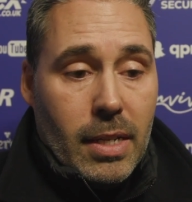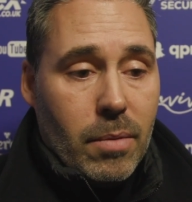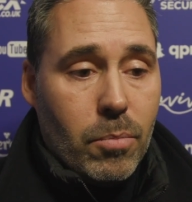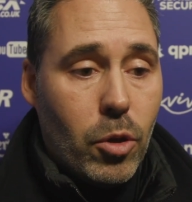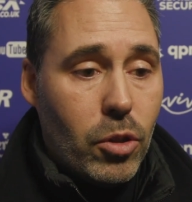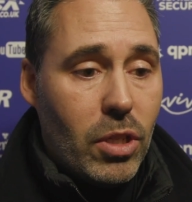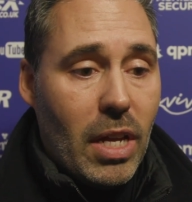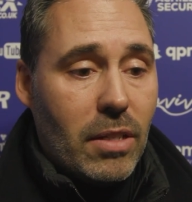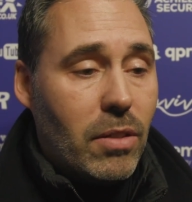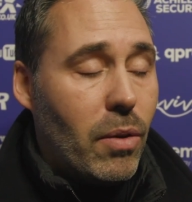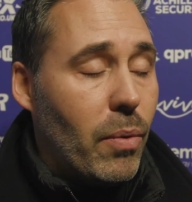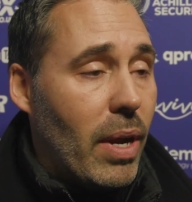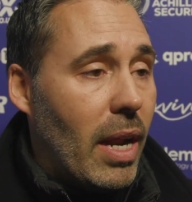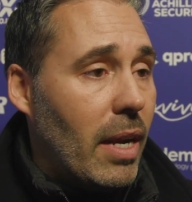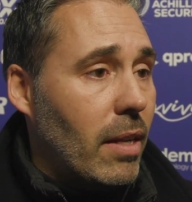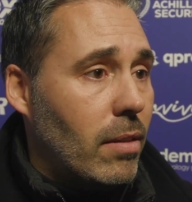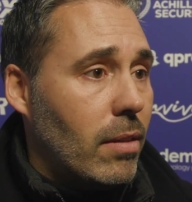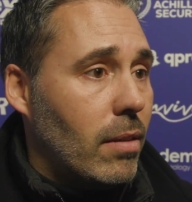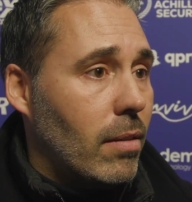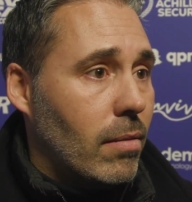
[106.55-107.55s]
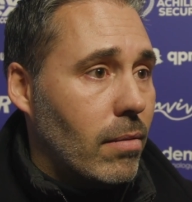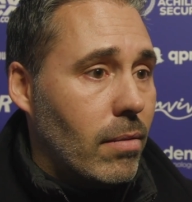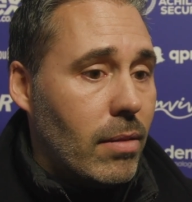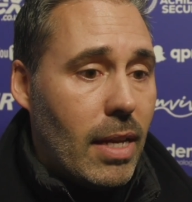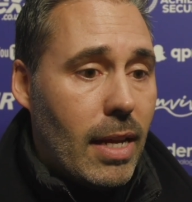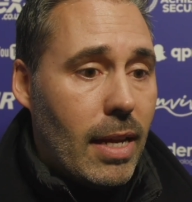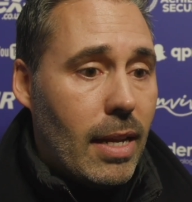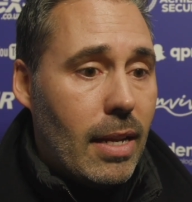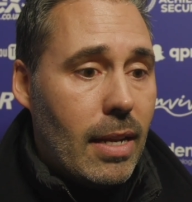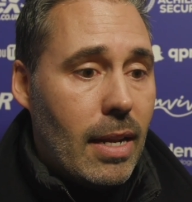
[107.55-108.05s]
But that's the reality. And
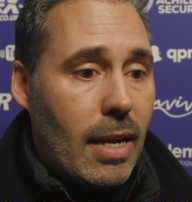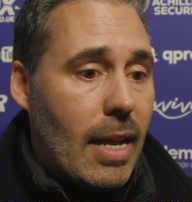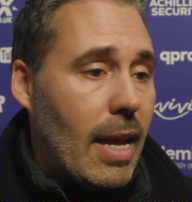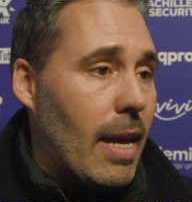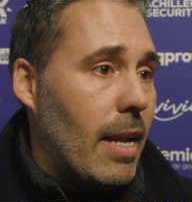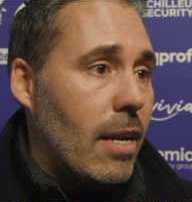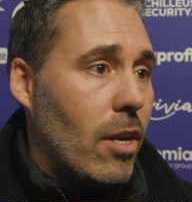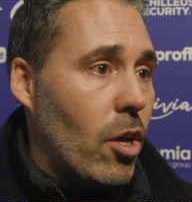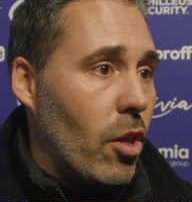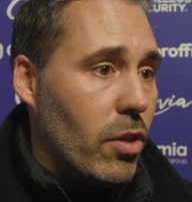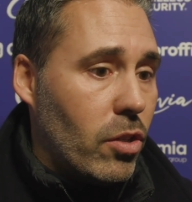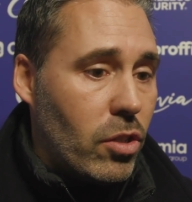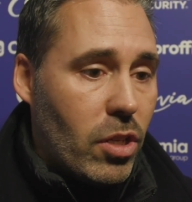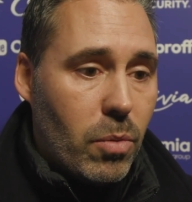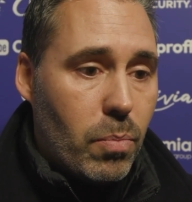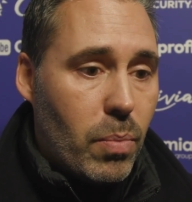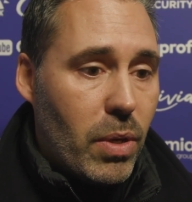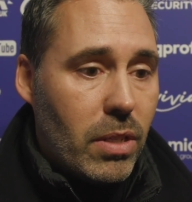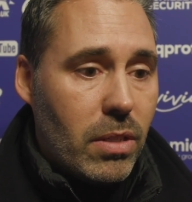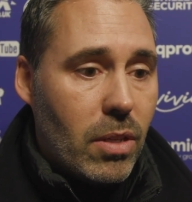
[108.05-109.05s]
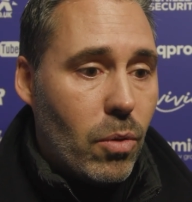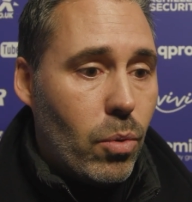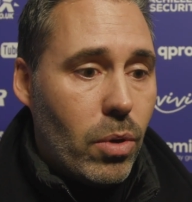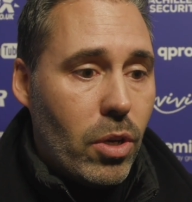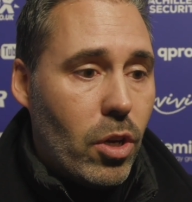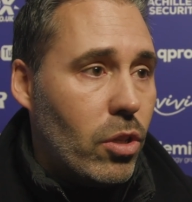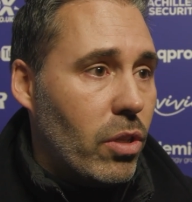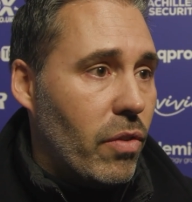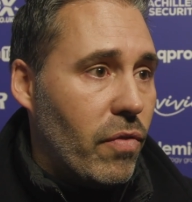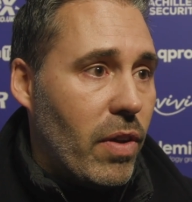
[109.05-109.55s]
then again, another set piece that we
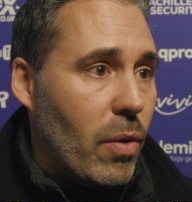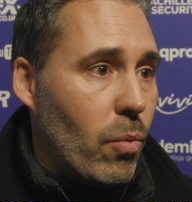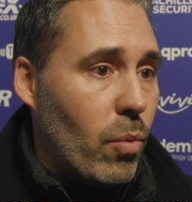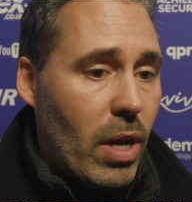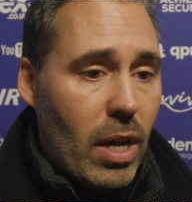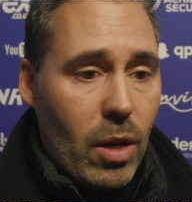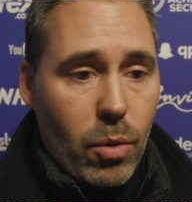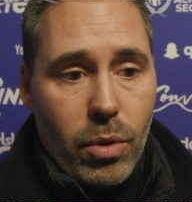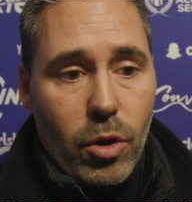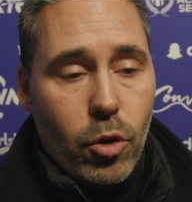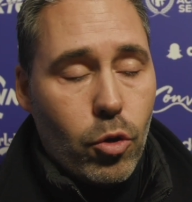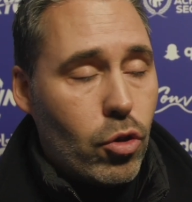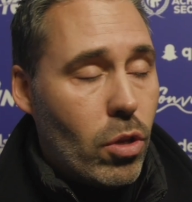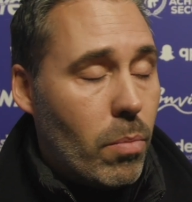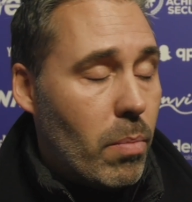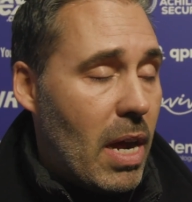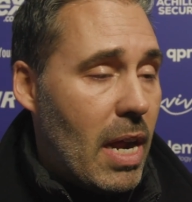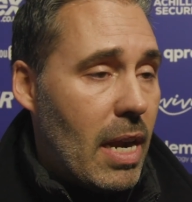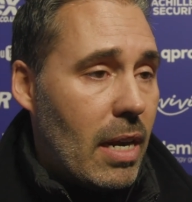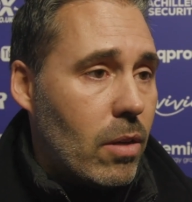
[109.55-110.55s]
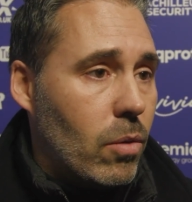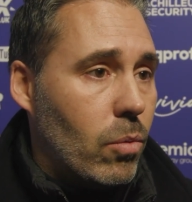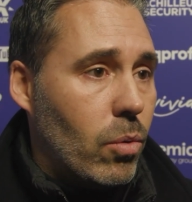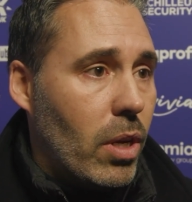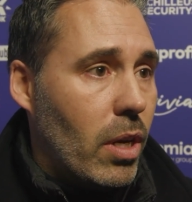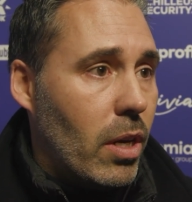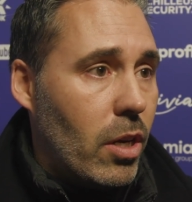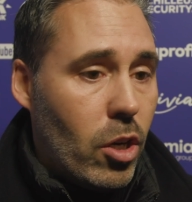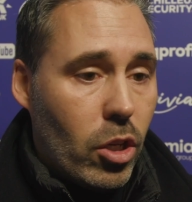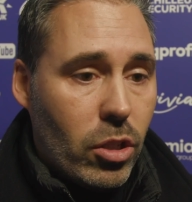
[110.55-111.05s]
don't defend well, we lose the mark,
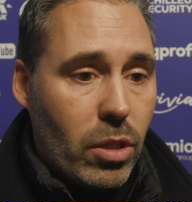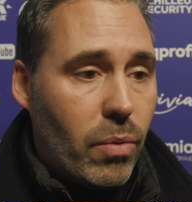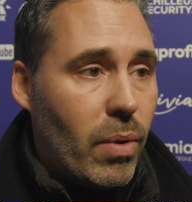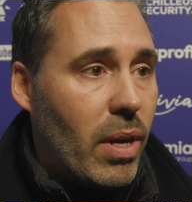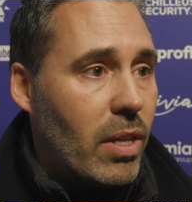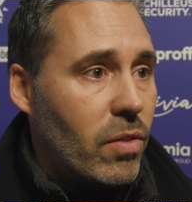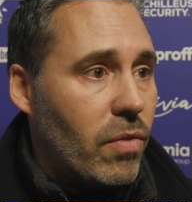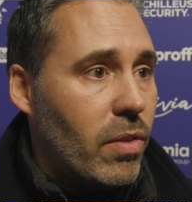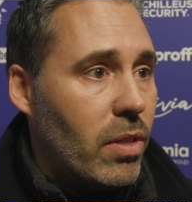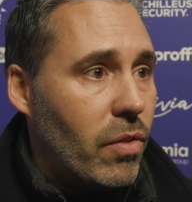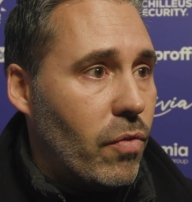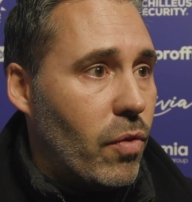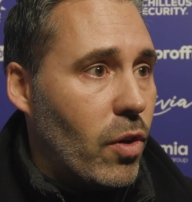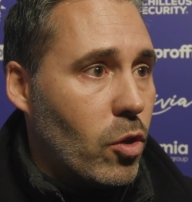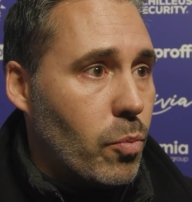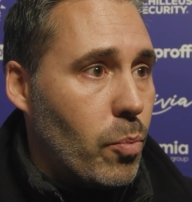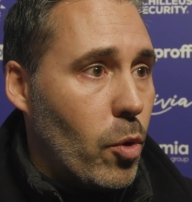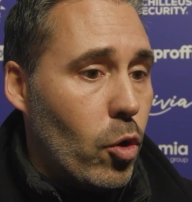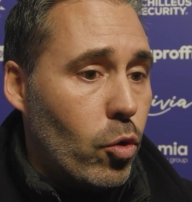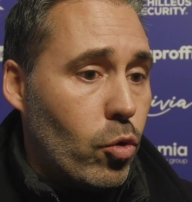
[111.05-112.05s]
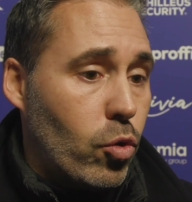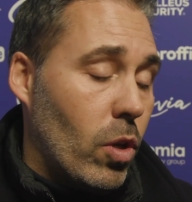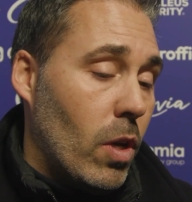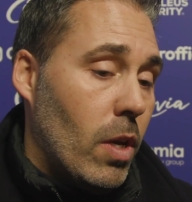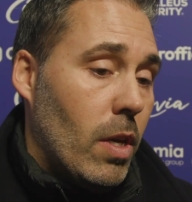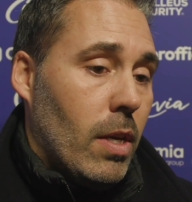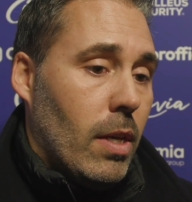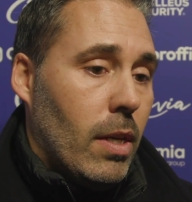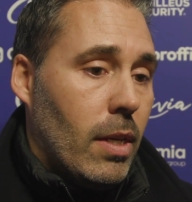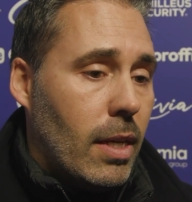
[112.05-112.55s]
we are not aggressive in the first post,
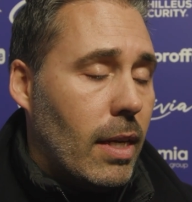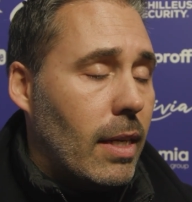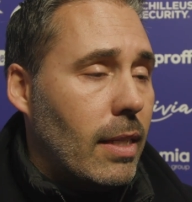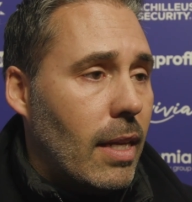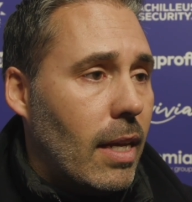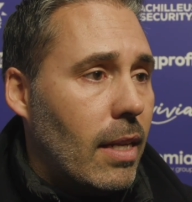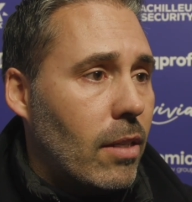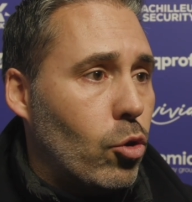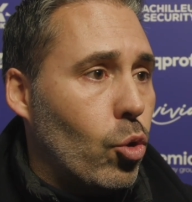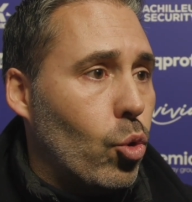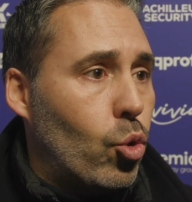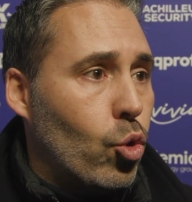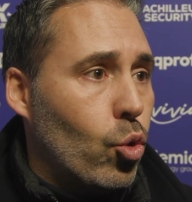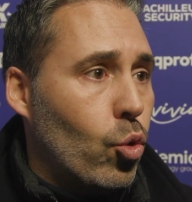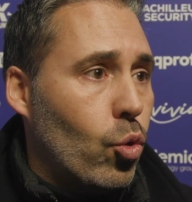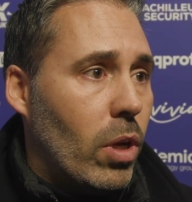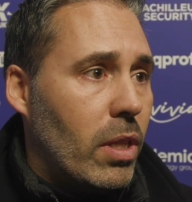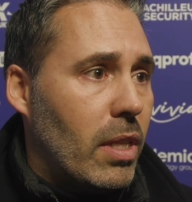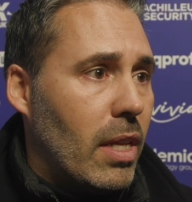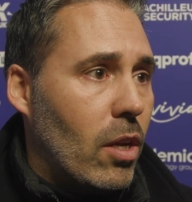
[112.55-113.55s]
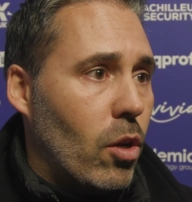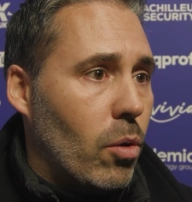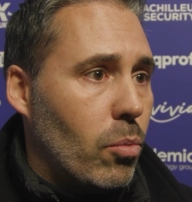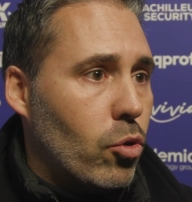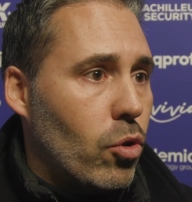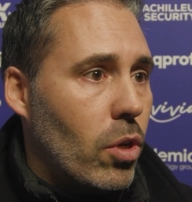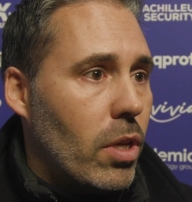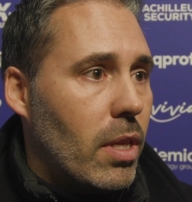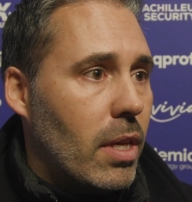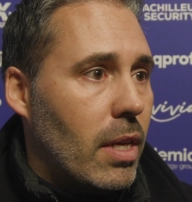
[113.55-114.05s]
and then 2-2, and then
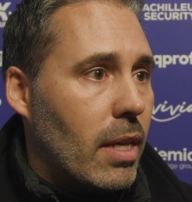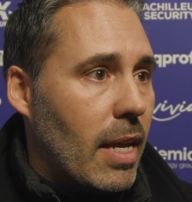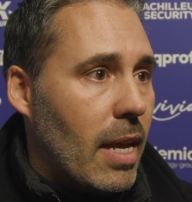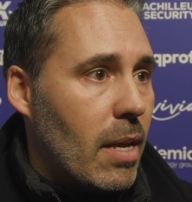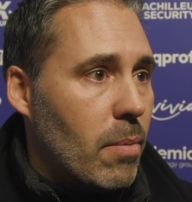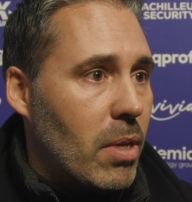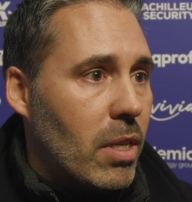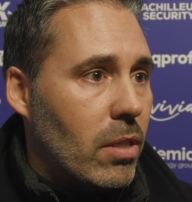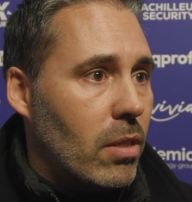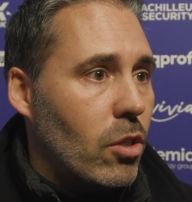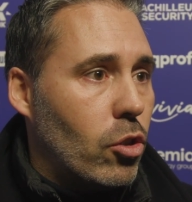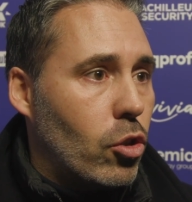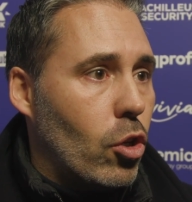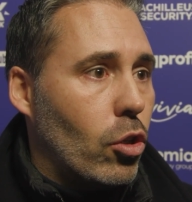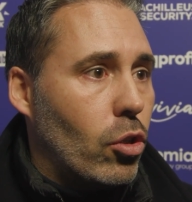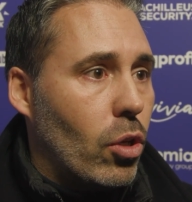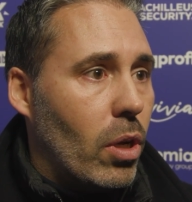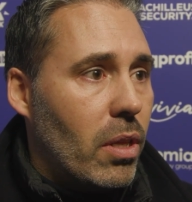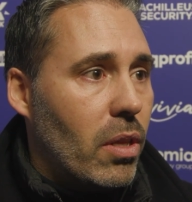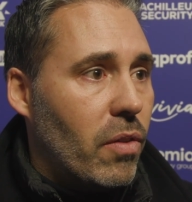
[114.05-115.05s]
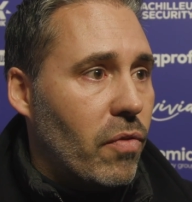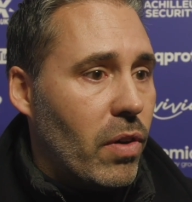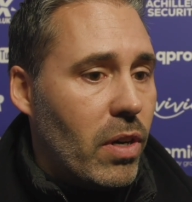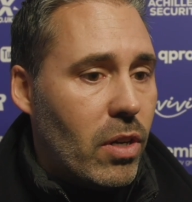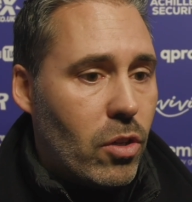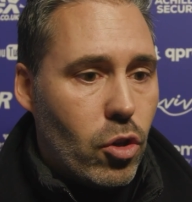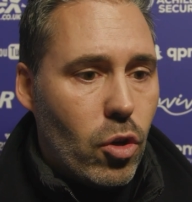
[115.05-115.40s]
obviously the game is totally different.